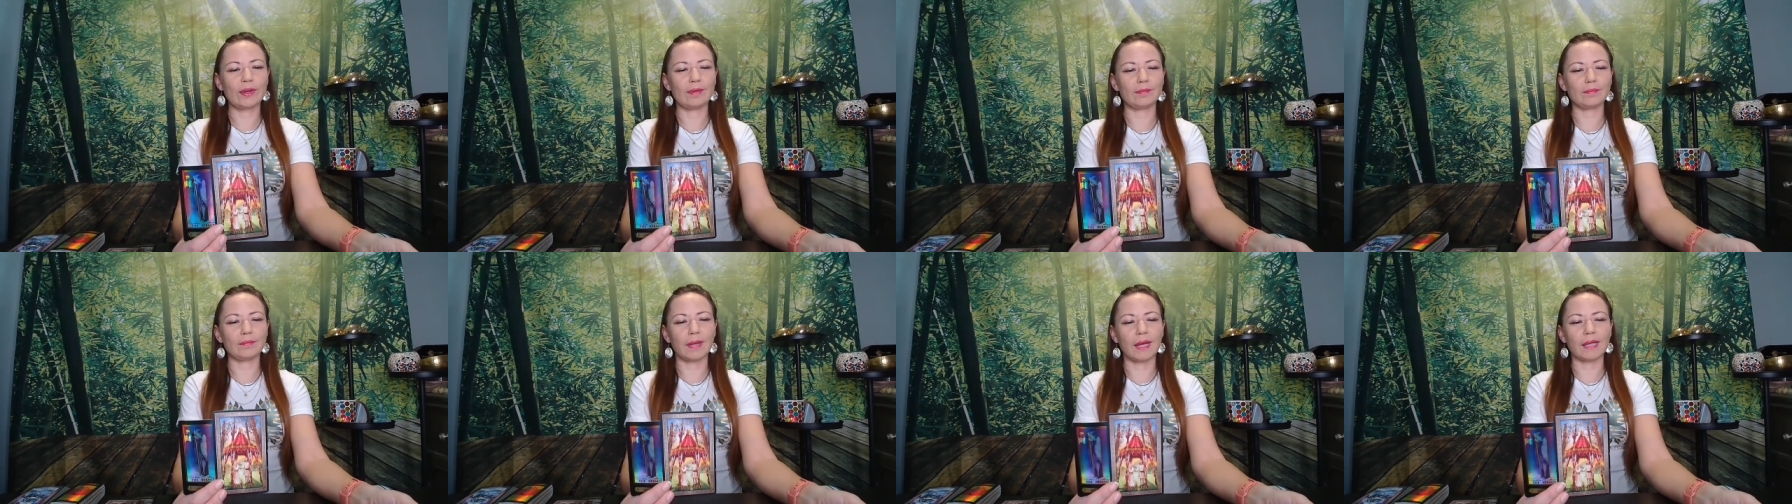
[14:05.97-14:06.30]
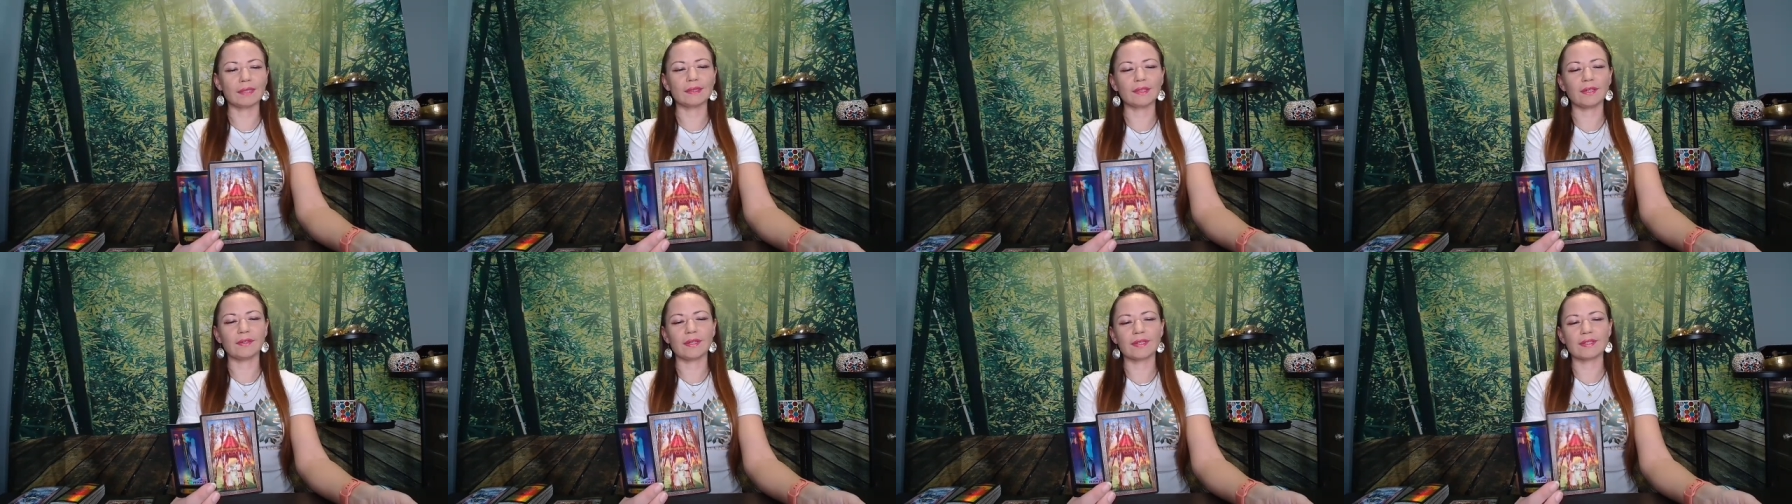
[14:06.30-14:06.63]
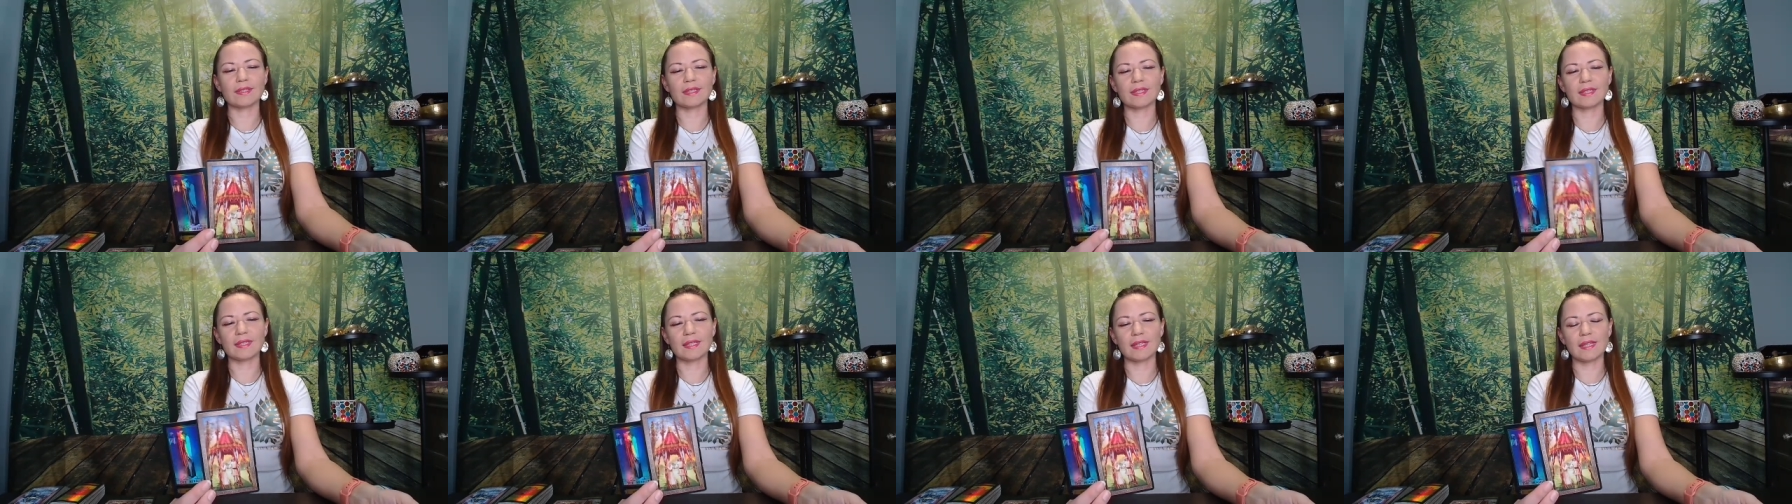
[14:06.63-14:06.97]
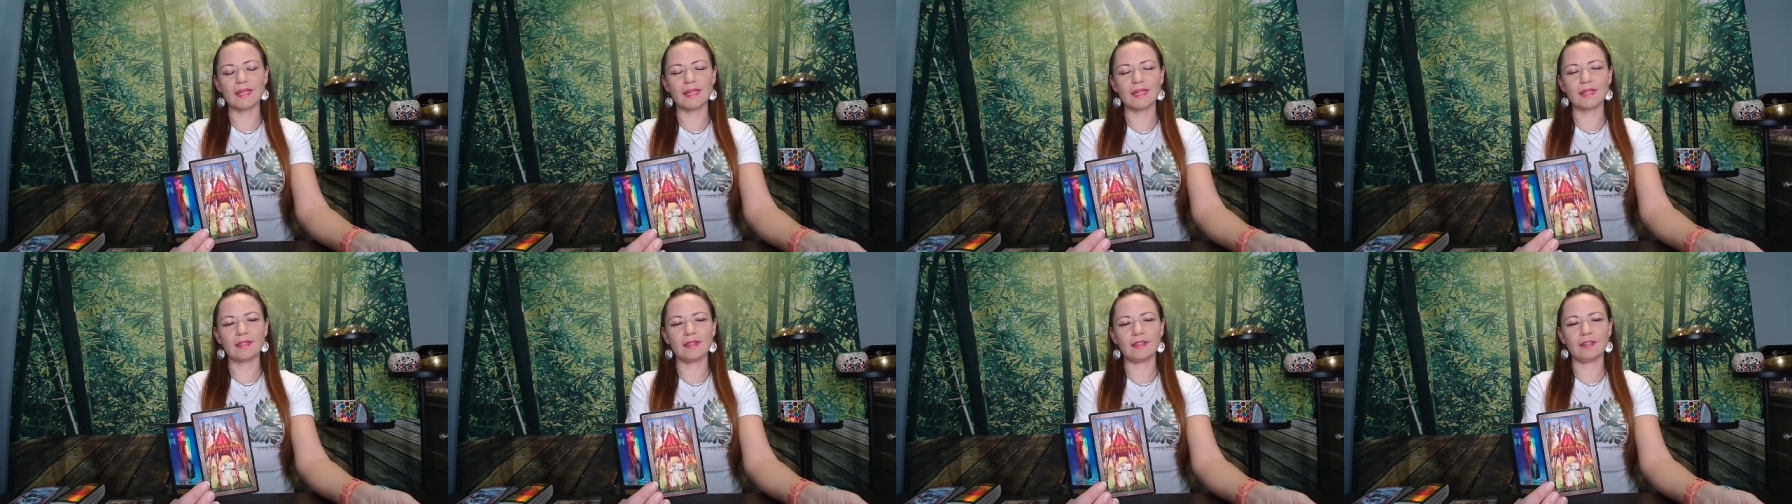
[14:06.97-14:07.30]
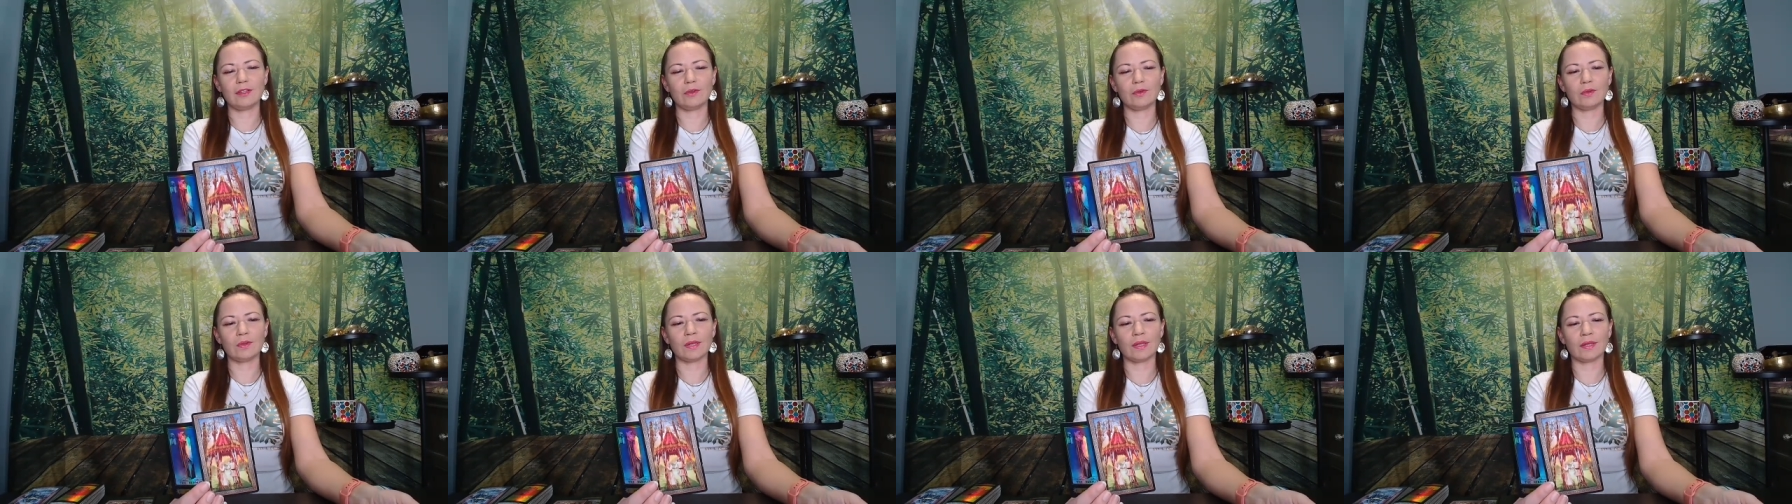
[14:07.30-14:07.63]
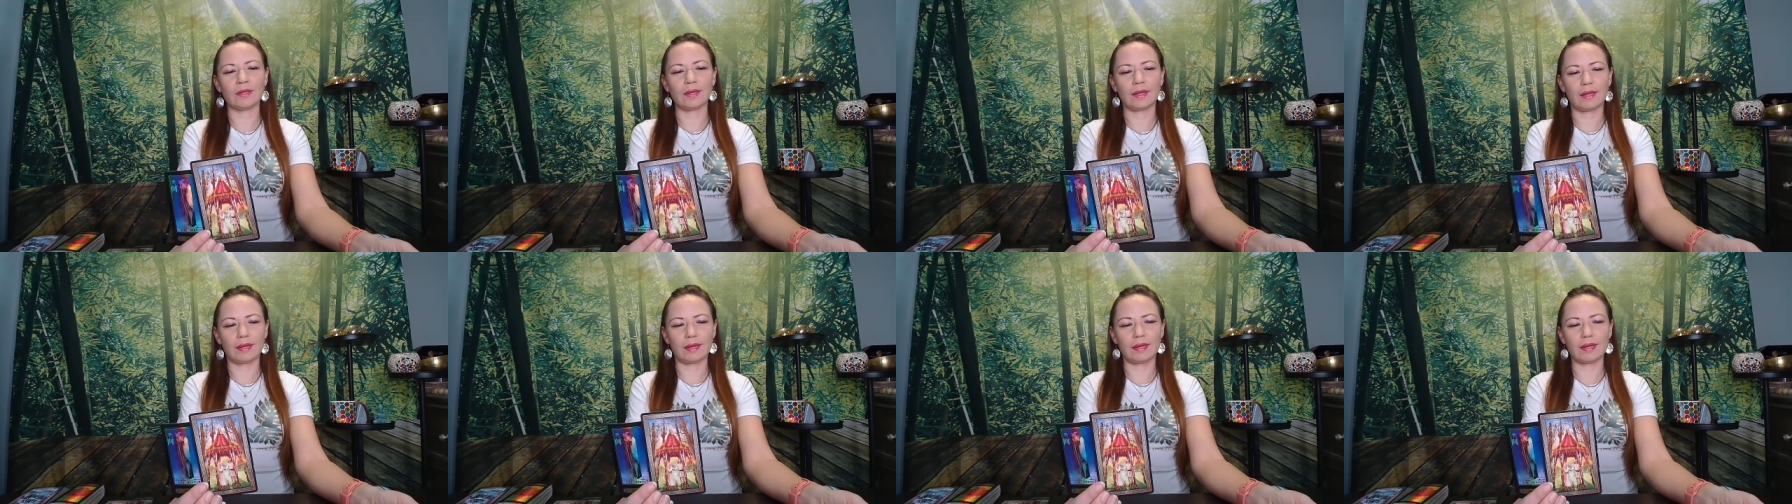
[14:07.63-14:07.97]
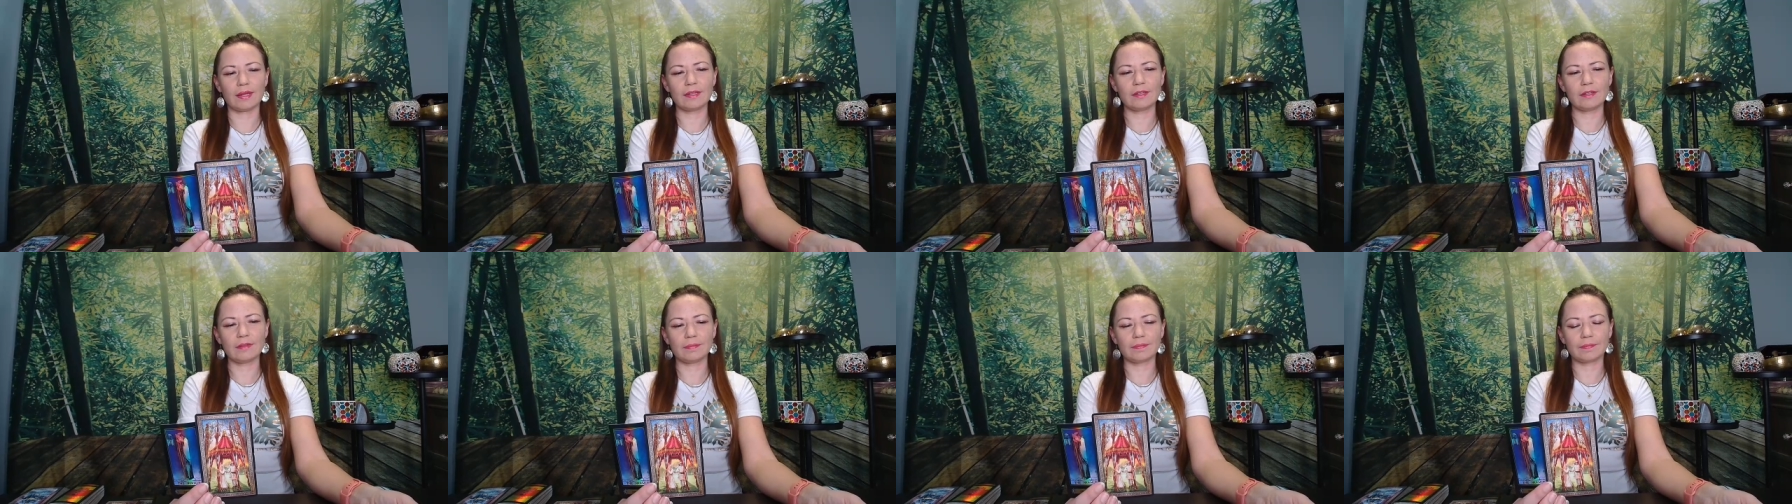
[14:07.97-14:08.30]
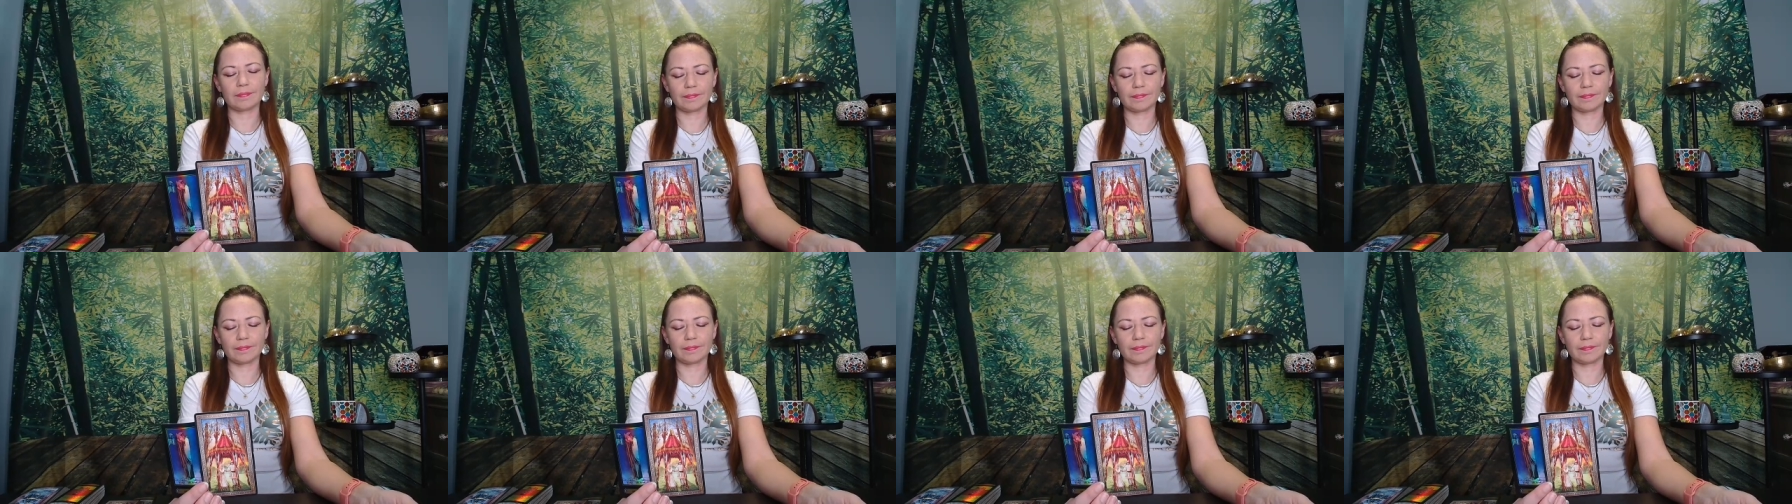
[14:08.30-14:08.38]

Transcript: Masculines see the union ahead.